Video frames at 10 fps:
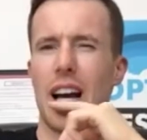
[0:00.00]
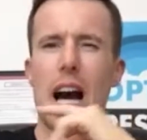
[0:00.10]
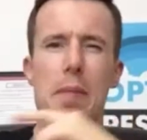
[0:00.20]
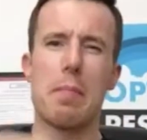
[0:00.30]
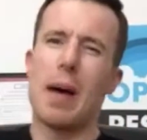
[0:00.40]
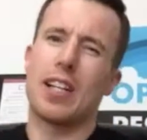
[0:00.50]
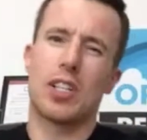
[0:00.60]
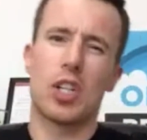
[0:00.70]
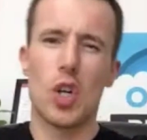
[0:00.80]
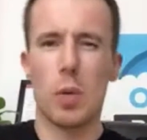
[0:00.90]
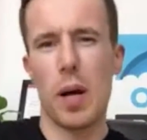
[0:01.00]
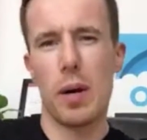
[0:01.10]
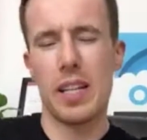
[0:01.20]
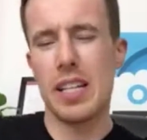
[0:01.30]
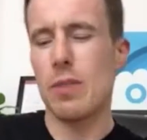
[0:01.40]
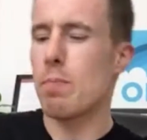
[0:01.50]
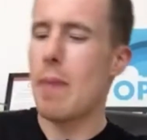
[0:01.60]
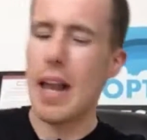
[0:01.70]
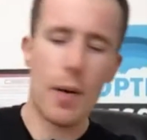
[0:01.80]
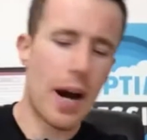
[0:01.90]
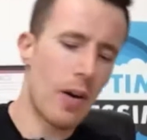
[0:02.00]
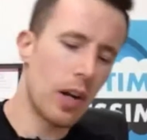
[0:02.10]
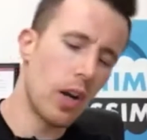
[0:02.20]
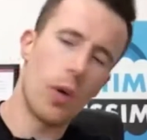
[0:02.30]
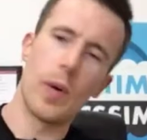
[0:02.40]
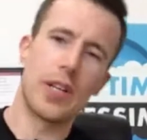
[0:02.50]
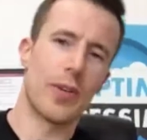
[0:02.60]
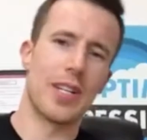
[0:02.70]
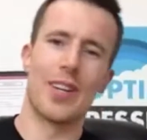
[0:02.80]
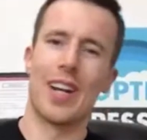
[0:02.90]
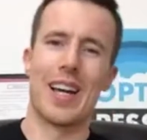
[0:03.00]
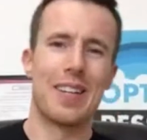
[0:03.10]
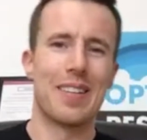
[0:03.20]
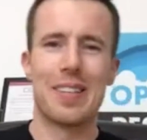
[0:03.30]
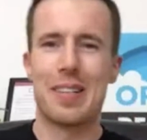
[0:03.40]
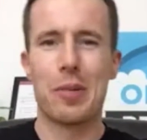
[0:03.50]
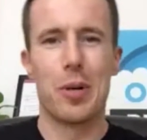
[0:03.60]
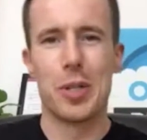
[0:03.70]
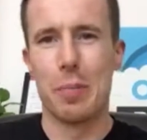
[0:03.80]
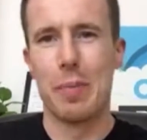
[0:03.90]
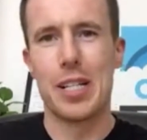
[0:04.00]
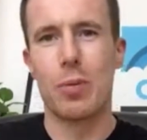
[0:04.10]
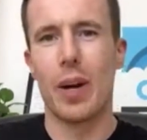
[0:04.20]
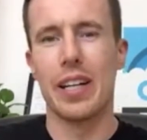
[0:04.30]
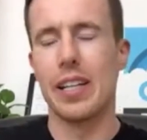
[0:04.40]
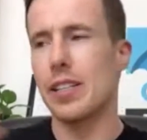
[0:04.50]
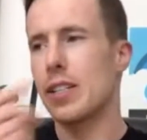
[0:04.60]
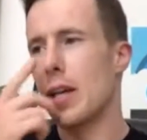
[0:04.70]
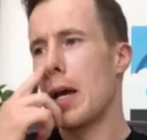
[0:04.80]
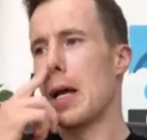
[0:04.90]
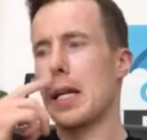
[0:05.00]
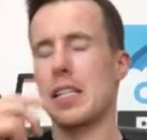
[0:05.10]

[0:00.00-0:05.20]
Like, I'm a man too, but you know, you mellow out a lot when you're in your, like, towards your mid-20s.